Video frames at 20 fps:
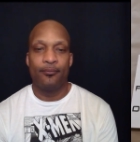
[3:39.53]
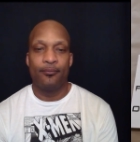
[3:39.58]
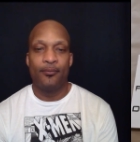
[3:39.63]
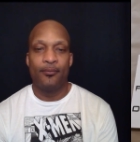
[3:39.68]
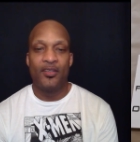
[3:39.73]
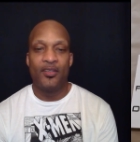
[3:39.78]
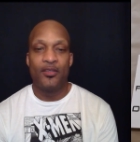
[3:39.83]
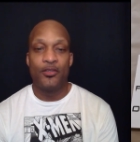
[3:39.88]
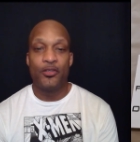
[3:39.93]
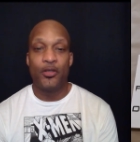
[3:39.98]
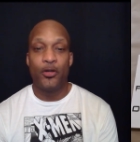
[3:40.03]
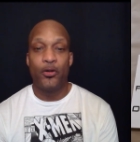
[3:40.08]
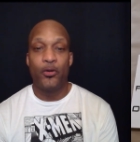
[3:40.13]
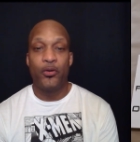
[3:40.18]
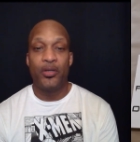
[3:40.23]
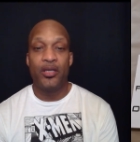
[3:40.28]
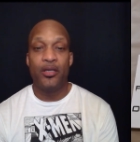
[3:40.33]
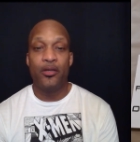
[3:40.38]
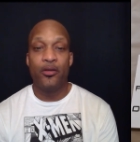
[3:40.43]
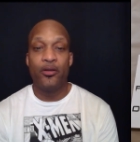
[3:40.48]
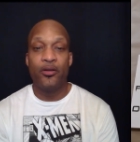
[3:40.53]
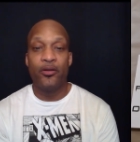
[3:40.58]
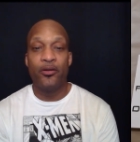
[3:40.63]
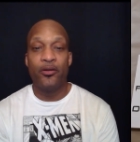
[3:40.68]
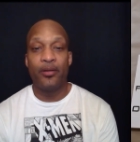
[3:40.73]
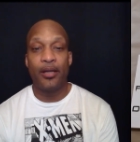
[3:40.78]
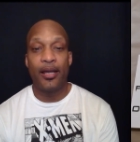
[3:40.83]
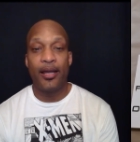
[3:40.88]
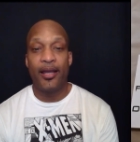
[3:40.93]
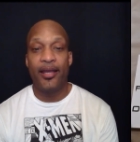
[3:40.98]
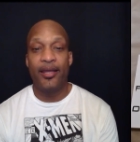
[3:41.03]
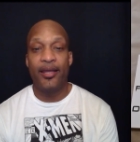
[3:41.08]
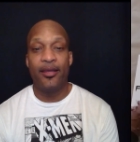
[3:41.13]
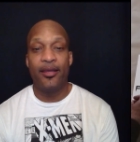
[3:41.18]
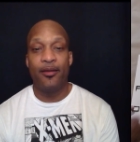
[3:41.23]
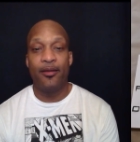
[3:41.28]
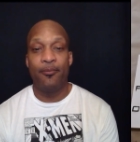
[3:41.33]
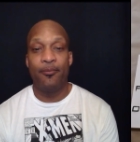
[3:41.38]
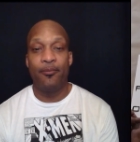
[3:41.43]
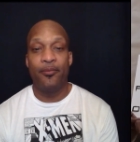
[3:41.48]
So here I
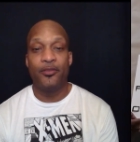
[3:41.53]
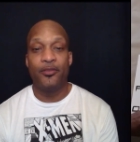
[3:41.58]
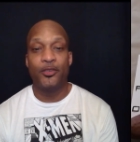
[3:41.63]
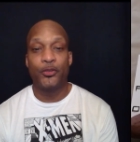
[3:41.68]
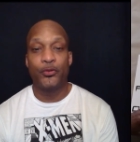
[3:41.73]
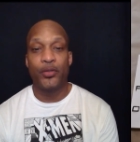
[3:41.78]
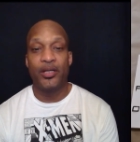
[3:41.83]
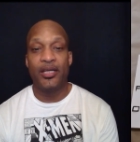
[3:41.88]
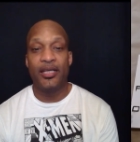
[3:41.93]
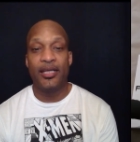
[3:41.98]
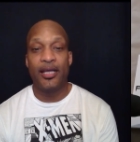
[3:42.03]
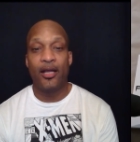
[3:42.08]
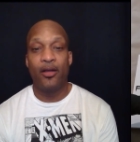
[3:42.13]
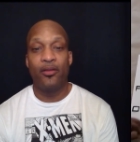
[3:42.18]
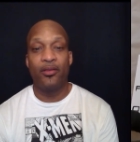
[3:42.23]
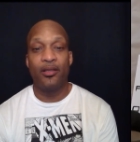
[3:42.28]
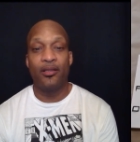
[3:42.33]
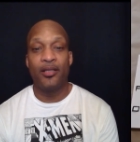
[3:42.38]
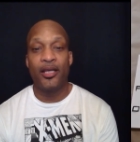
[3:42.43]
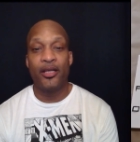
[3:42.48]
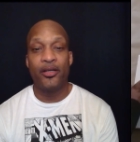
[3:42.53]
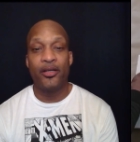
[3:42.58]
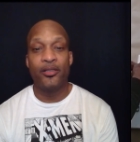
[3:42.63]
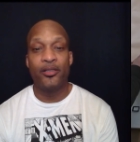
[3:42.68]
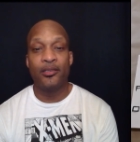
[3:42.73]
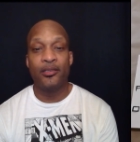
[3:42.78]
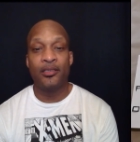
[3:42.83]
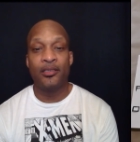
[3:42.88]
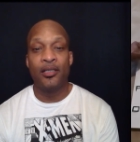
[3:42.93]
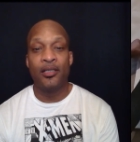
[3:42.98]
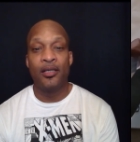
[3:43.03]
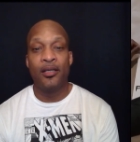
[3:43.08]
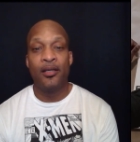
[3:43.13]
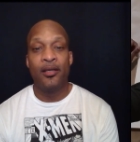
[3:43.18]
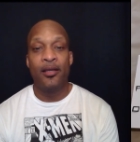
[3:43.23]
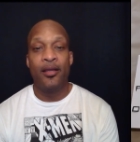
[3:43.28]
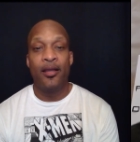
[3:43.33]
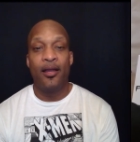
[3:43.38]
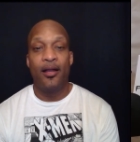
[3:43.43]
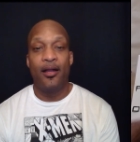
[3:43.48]
am straightening out the letters.
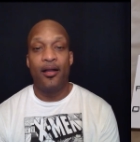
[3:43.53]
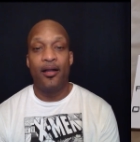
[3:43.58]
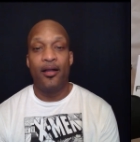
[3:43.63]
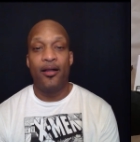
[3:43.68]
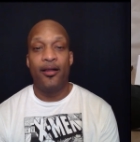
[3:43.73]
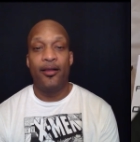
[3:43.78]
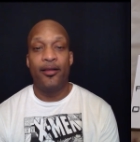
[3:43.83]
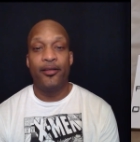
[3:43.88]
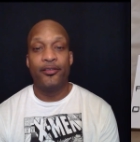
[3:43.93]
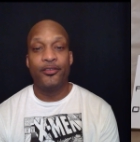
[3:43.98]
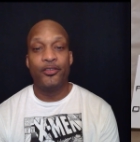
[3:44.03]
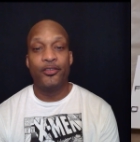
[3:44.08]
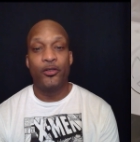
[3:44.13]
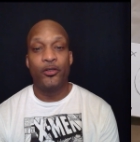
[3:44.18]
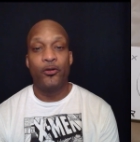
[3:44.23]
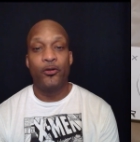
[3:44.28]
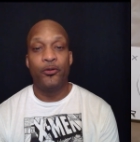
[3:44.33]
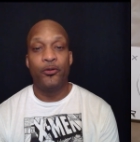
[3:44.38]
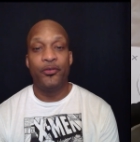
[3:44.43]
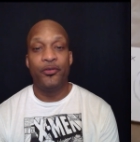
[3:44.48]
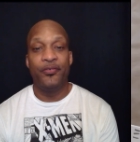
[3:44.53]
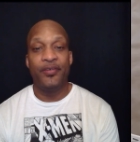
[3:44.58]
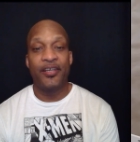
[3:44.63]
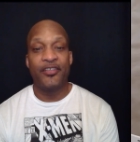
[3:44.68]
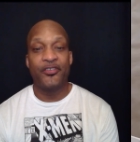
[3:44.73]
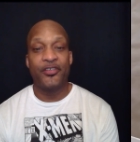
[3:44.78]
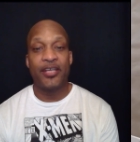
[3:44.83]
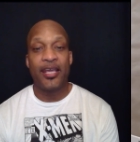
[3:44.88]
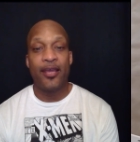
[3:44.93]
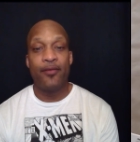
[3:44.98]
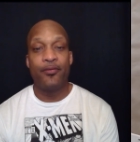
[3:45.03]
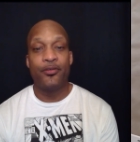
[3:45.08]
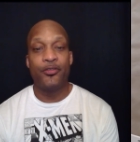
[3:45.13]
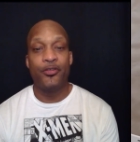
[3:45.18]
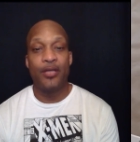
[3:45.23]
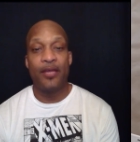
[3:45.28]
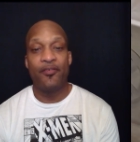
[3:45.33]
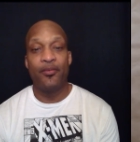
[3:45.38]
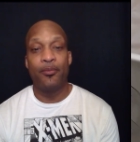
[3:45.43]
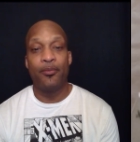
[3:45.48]
So you've got your canvas,
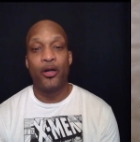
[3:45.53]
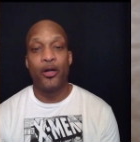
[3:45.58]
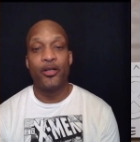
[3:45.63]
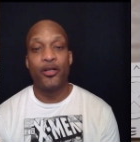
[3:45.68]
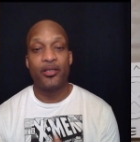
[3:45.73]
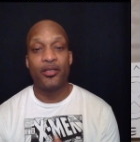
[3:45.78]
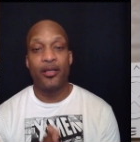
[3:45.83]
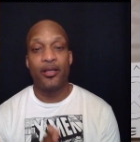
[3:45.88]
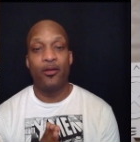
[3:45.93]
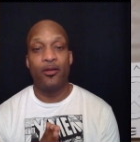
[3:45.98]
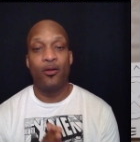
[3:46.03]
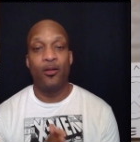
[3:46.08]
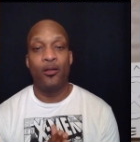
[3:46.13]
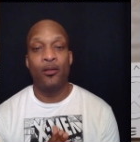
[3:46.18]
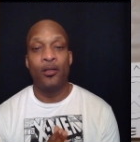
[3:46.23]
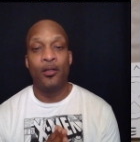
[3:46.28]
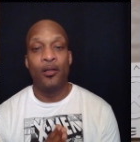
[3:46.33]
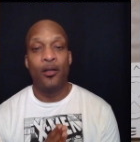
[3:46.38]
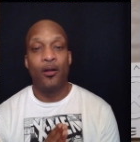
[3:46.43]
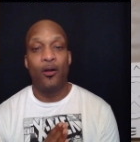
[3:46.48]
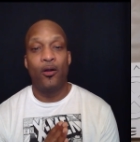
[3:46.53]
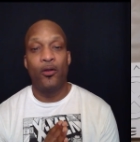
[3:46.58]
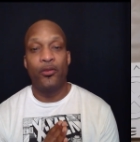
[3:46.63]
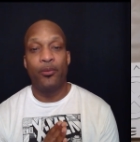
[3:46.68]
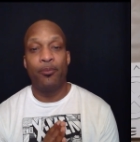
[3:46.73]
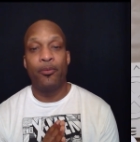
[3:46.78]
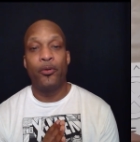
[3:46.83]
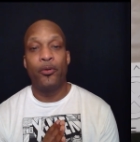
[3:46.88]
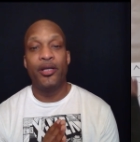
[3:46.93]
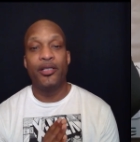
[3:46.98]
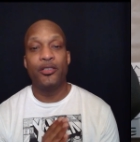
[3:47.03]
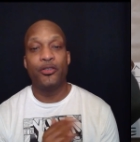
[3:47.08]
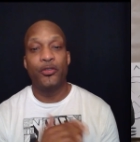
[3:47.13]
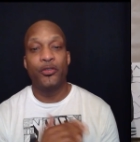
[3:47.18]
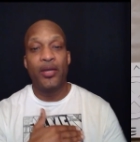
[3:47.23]
you have it marked at all the points.